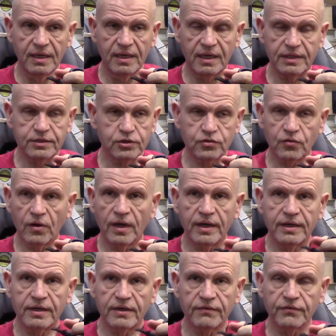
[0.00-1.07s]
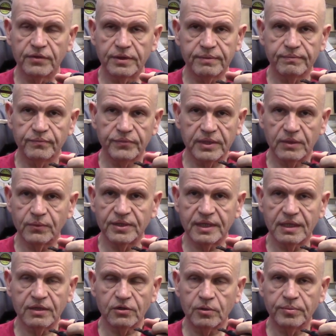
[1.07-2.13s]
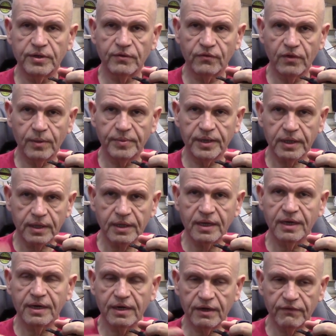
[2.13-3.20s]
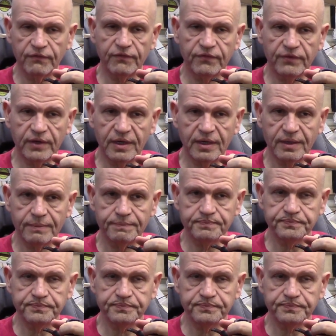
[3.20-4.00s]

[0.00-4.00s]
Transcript: It's dry enough that, you know, with that little bit of rubbing, you get enough uh,